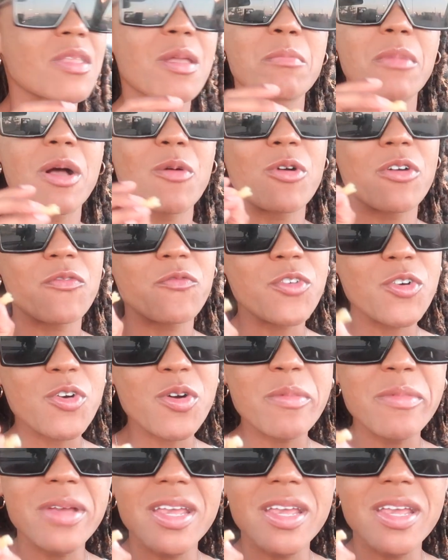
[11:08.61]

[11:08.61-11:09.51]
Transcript: But when food